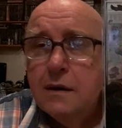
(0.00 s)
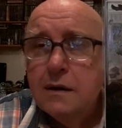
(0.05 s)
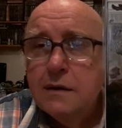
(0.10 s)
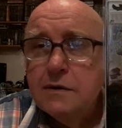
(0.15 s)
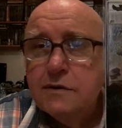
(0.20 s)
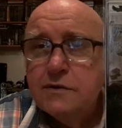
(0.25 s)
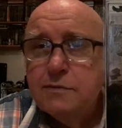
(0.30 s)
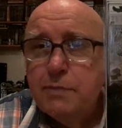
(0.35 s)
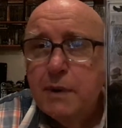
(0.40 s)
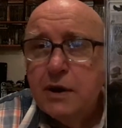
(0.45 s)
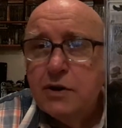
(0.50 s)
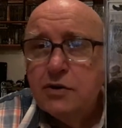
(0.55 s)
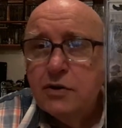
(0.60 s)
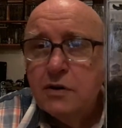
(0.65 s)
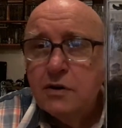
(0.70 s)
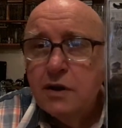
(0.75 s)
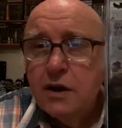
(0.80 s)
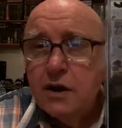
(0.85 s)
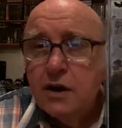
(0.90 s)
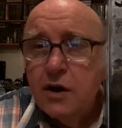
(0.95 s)

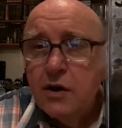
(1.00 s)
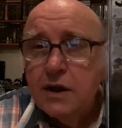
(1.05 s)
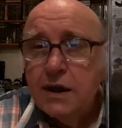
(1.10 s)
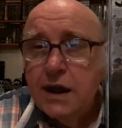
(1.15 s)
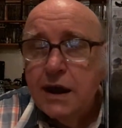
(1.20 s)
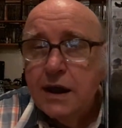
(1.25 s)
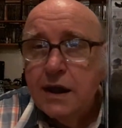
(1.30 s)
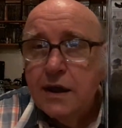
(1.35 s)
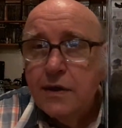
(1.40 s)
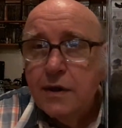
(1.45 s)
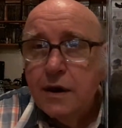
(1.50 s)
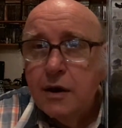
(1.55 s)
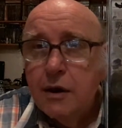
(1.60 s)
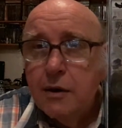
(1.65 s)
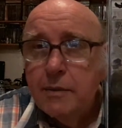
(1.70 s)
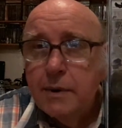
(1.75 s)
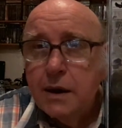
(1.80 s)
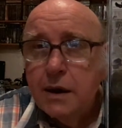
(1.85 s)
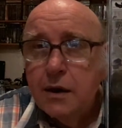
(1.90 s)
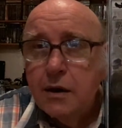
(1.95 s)
special. You can only get it at the
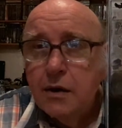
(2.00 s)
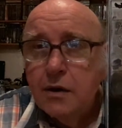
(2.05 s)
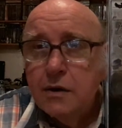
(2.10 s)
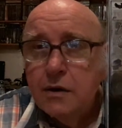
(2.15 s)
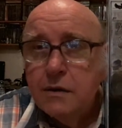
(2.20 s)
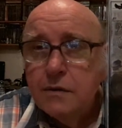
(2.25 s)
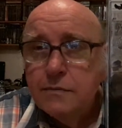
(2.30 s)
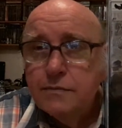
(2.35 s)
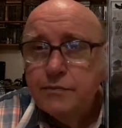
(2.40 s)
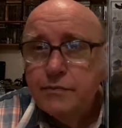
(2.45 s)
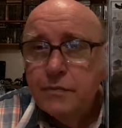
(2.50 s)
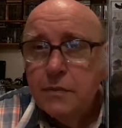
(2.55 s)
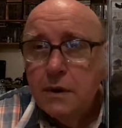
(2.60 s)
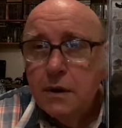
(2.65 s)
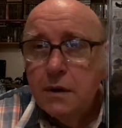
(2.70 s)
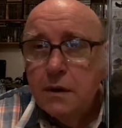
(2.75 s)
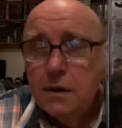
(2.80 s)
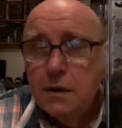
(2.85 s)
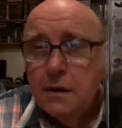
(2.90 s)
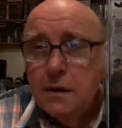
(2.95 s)
Comic Con.
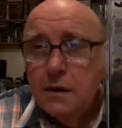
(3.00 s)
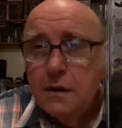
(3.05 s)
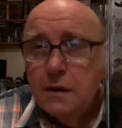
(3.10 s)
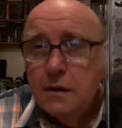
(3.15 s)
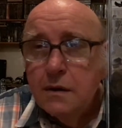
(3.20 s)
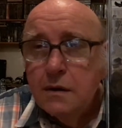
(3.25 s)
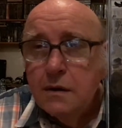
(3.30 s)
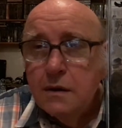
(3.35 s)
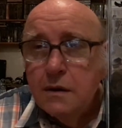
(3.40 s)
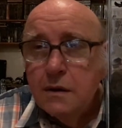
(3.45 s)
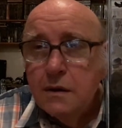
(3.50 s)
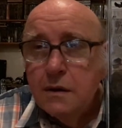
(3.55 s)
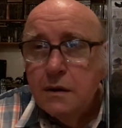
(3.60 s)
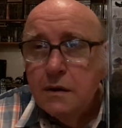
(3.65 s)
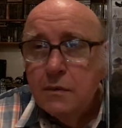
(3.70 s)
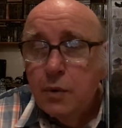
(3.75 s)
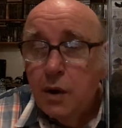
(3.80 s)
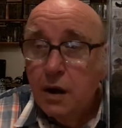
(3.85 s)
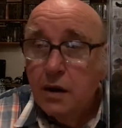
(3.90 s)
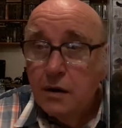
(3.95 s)

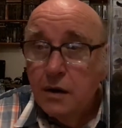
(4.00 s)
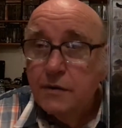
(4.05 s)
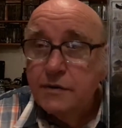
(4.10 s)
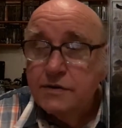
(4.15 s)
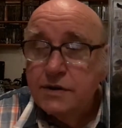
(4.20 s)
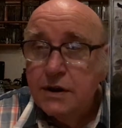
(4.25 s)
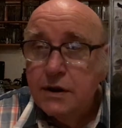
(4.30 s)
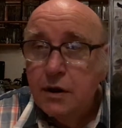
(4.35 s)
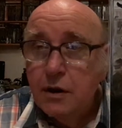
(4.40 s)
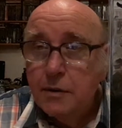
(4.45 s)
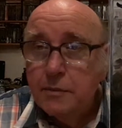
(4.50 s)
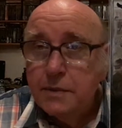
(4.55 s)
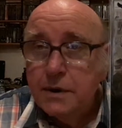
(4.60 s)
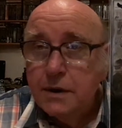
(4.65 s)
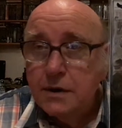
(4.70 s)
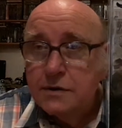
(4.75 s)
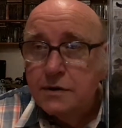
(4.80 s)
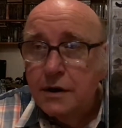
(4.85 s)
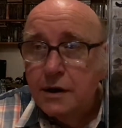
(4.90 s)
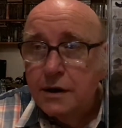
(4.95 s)
Well, obviously not,
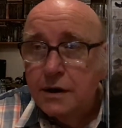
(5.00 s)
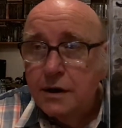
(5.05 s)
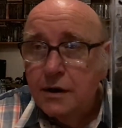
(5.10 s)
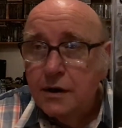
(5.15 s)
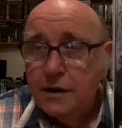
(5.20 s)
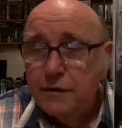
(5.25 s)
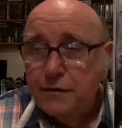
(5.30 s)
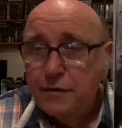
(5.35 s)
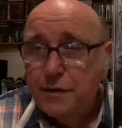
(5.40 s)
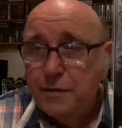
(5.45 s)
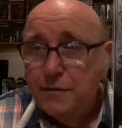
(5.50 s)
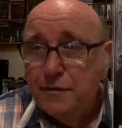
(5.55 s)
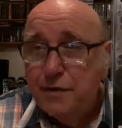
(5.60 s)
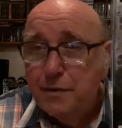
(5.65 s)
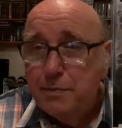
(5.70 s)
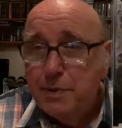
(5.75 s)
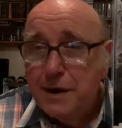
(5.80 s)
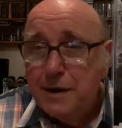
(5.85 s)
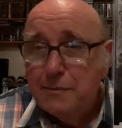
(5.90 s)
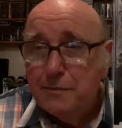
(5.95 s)
because I got it from
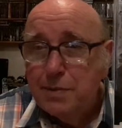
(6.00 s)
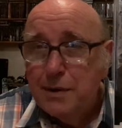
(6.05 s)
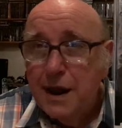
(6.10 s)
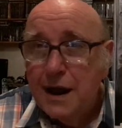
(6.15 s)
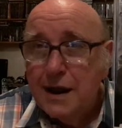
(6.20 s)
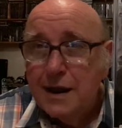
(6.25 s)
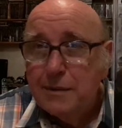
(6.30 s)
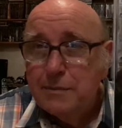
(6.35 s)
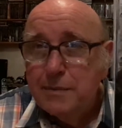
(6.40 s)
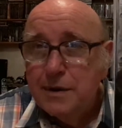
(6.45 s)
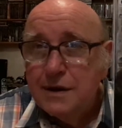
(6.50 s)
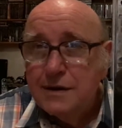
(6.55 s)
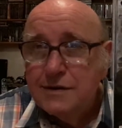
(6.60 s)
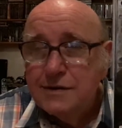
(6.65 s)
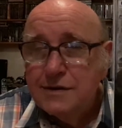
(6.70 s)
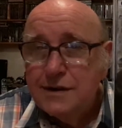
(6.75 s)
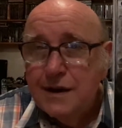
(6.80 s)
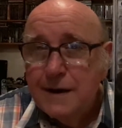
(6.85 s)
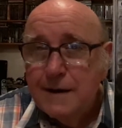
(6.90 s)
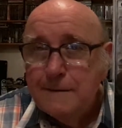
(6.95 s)
Forbidden Planet,
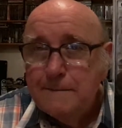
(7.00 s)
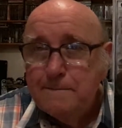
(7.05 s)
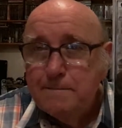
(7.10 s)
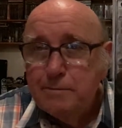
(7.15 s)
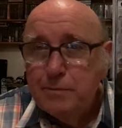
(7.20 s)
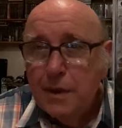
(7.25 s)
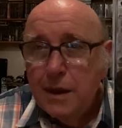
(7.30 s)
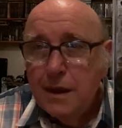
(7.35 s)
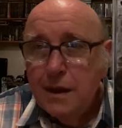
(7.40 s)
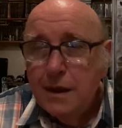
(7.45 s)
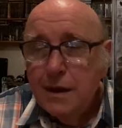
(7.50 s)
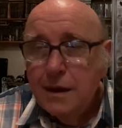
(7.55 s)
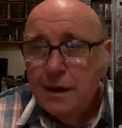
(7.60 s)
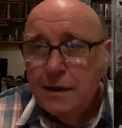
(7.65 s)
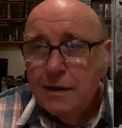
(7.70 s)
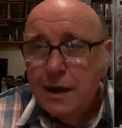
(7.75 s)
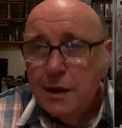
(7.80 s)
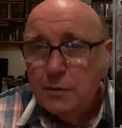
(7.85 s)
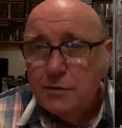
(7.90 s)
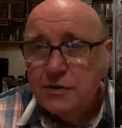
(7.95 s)
but
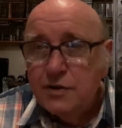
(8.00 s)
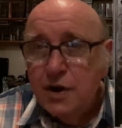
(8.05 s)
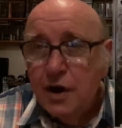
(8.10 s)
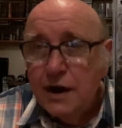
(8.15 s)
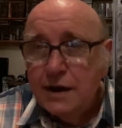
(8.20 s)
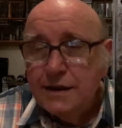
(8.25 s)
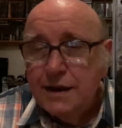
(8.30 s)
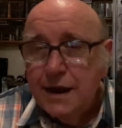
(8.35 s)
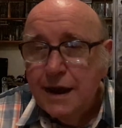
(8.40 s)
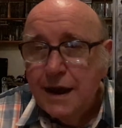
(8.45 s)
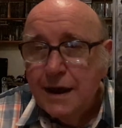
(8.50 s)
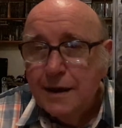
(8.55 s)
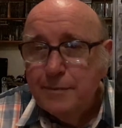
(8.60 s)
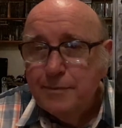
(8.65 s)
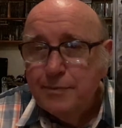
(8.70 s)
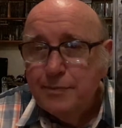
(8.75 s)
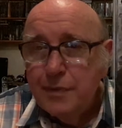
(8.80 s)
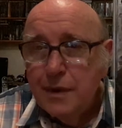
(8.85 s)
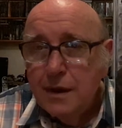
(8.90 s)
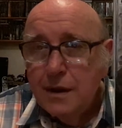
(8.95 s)
that was the idea.
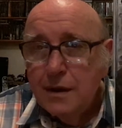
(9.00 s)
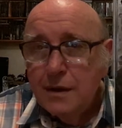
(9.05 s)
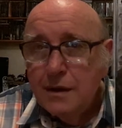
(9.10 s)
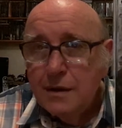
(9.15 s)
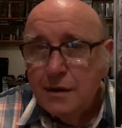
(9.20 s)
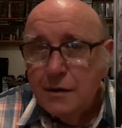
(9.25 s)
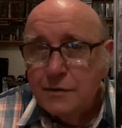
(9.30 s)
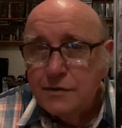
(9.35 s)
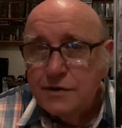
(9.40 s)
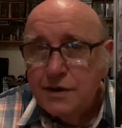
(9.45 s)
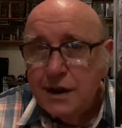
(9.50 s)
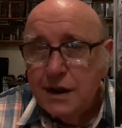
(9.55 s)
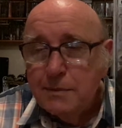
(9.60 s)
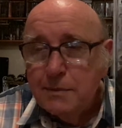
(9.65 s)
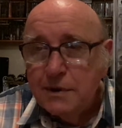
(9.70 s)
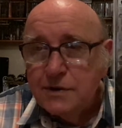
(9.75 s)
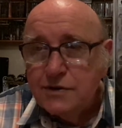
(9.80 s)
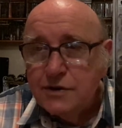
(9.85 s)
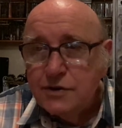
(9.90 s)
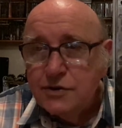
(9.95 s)
Obviously they
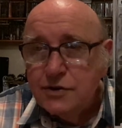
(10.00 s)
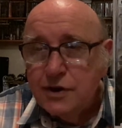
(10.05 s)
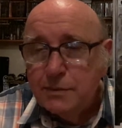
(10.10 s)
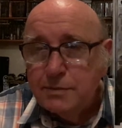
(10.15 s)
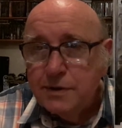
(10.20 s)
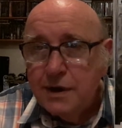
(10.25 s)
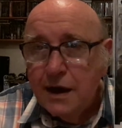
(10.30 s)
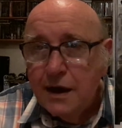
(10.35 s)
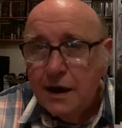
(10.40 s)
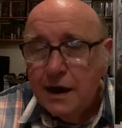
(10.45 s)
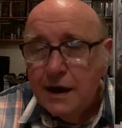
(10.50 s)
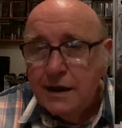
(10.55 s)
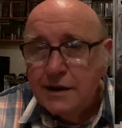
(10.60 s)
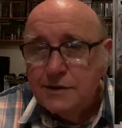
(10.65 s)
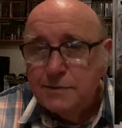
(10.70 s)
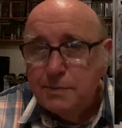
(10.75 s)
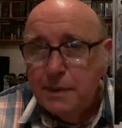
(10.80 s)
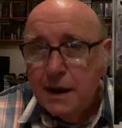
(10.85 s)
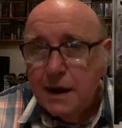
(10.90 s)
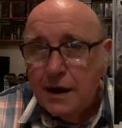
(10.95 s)
must have shipped out any
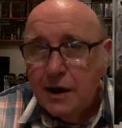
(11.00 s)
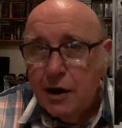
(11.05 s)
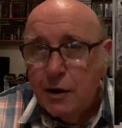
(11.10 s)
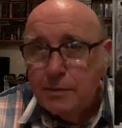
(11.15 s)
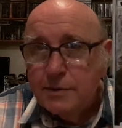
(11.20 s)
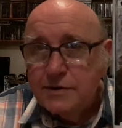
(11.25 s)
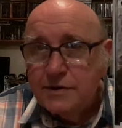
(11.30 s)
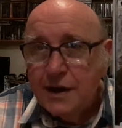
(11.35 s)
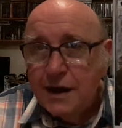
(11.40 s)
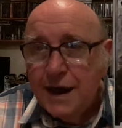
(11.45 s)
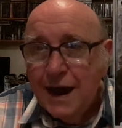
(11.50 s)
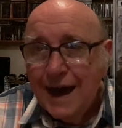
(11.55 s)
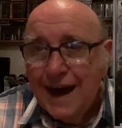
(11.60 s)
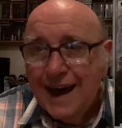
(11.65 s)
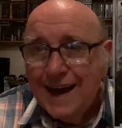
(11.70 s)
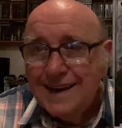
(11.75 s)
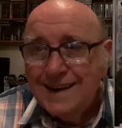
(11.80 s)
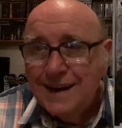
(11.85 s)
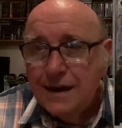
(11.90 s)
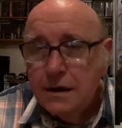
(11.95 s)
spare copies they
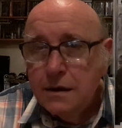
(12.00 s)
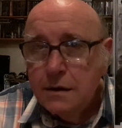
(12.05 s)
had.